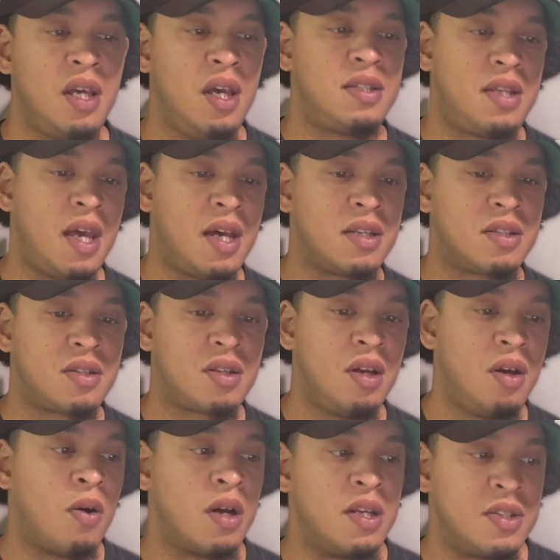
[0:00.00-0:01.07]
his desk
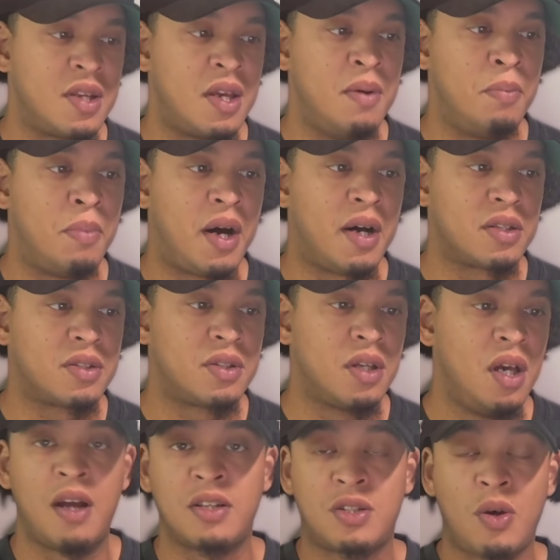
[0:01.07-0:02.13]
or his inbox, right?